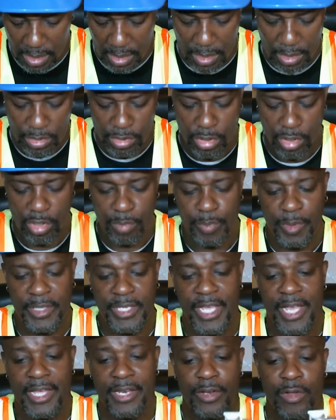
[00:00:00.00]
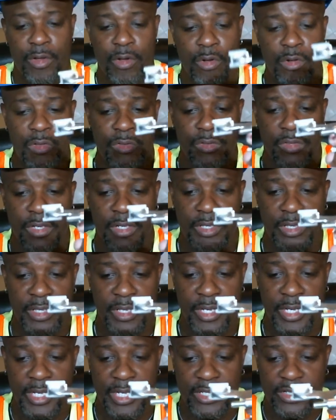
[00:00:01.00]
So you put that on
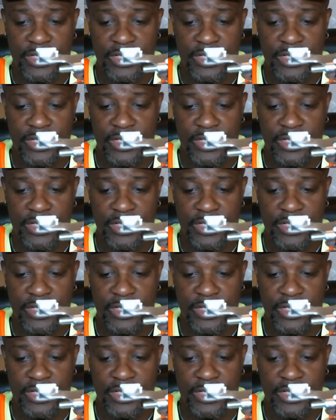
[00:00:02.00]
the hinge